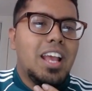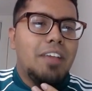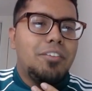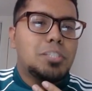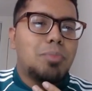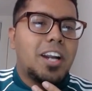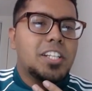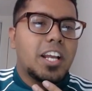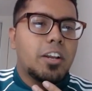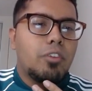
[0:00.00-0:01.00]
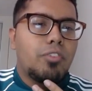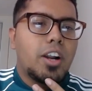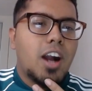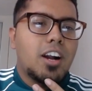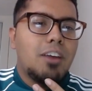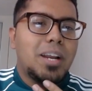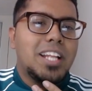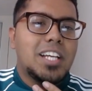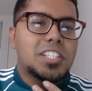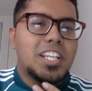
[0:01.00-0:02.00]
If he's smart, he's gonna go for a knockout, but he
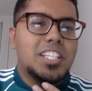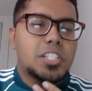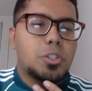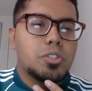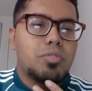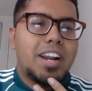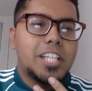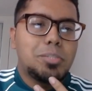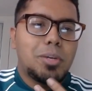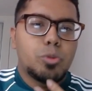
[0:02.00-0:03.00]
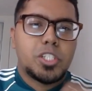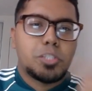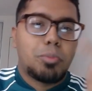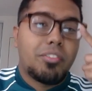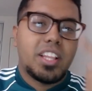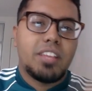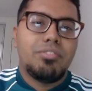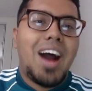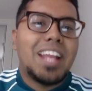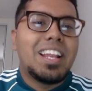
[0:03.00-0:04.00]
doesn't, he just goes for a Nice Punch, which is perfectly
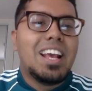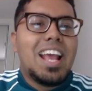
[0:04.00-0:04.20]
fine.